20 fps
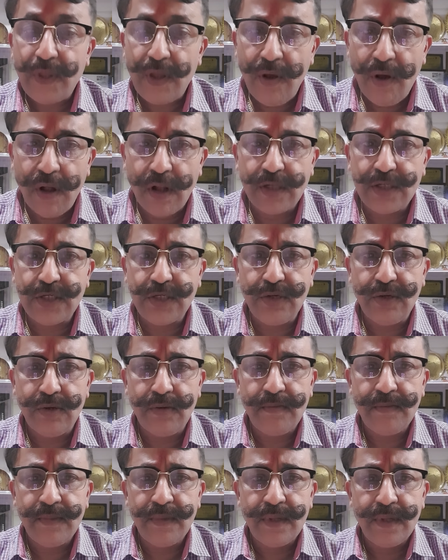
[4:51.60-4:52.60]

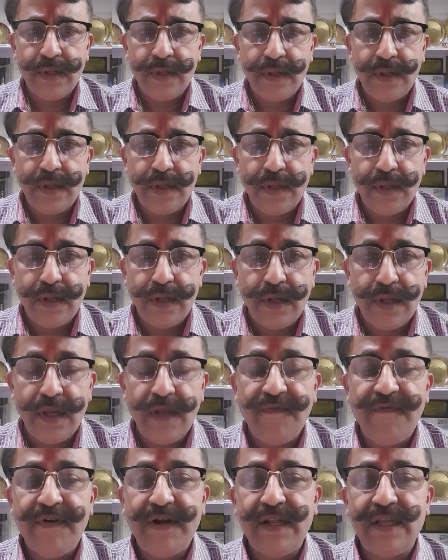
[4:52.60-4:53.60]
Also,
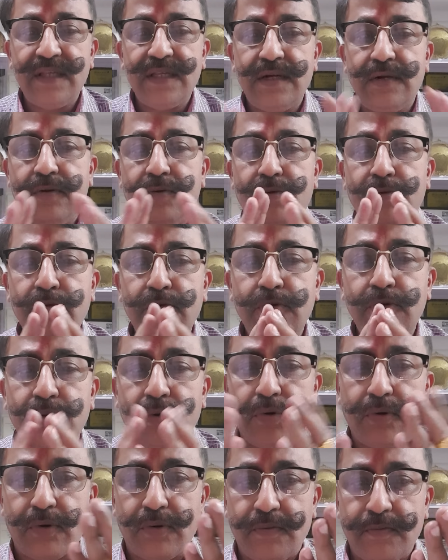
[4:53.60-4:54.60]
if it is a two
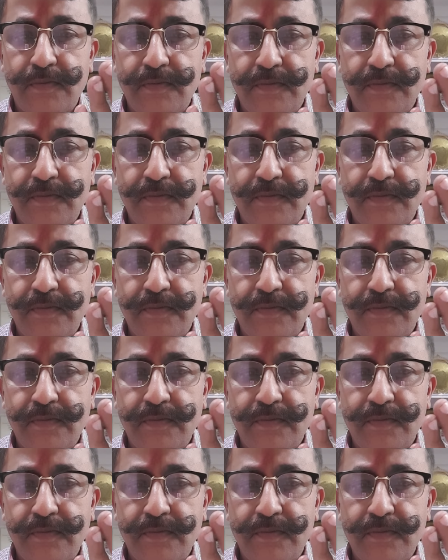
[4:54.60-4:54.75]
door,